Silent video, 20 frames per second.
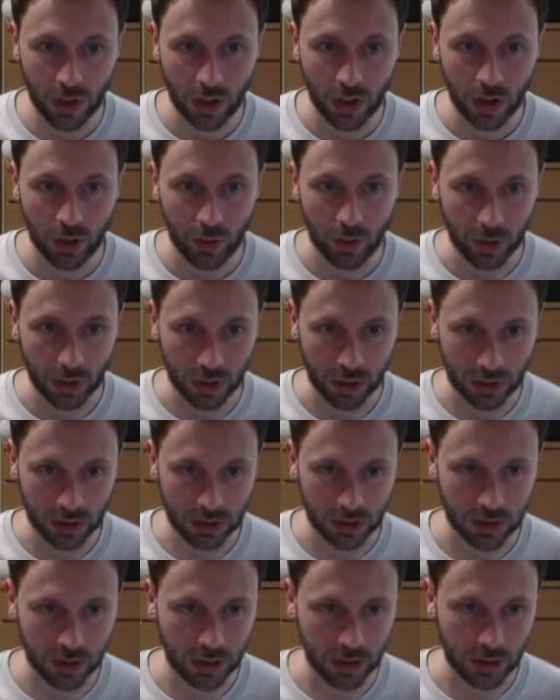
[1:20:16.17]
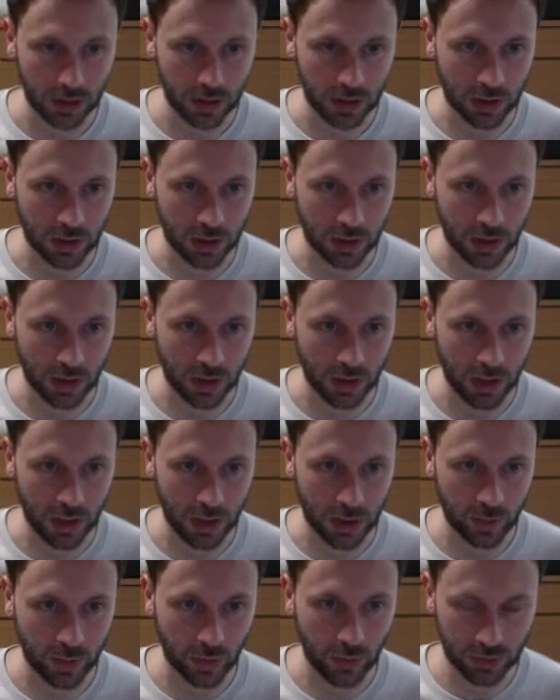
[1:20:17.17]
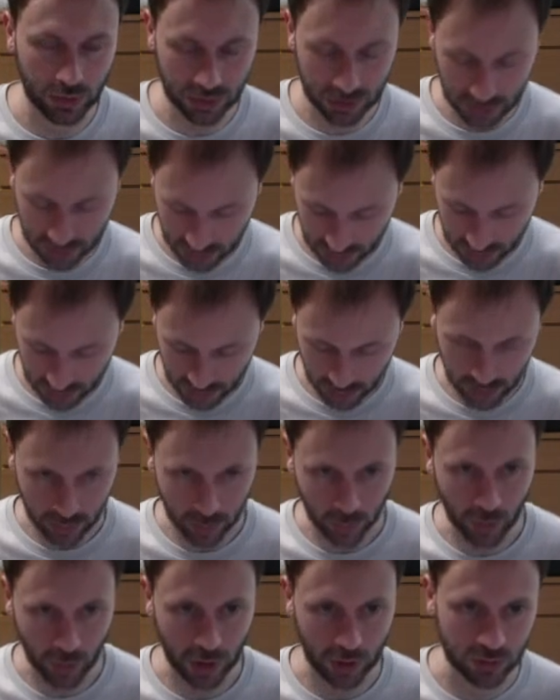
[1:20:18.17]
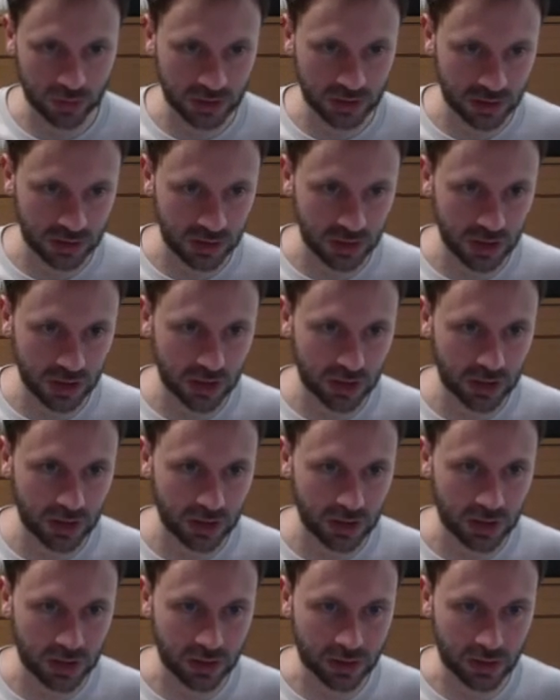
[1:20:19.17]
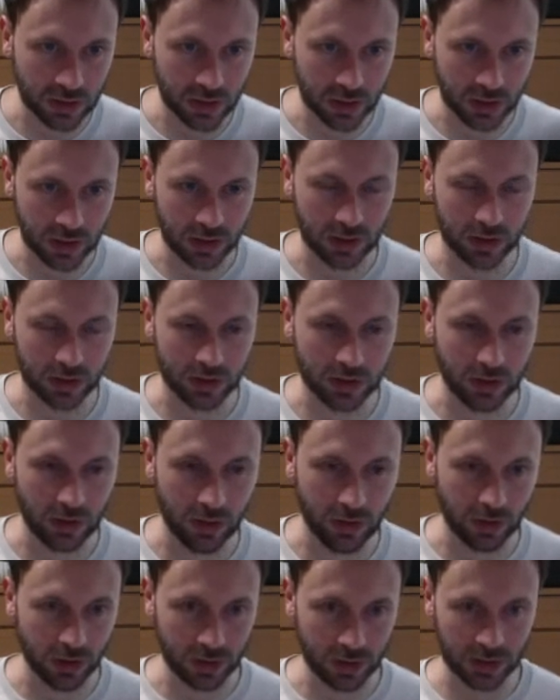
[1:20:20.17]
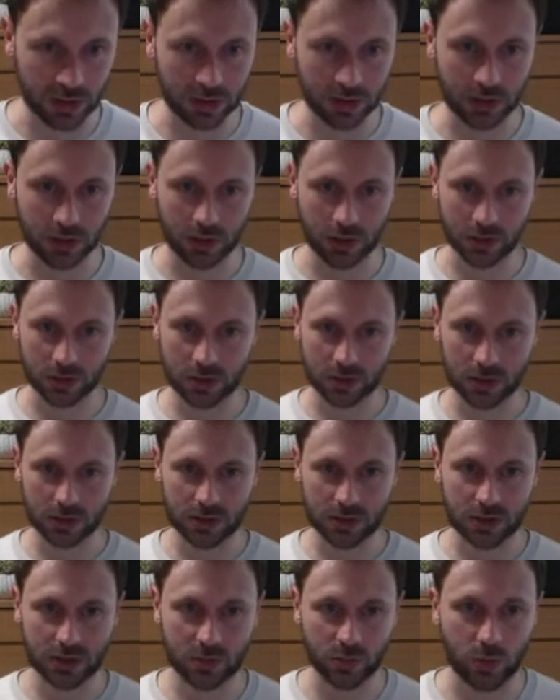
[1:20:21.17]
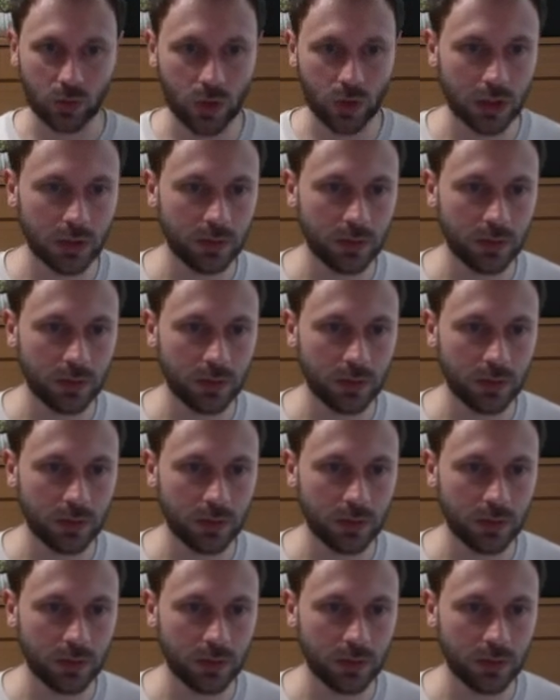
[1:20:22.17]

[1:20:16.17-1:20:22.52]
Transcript: But I bought the Wacom Cintiq, the 13 inches, the small one,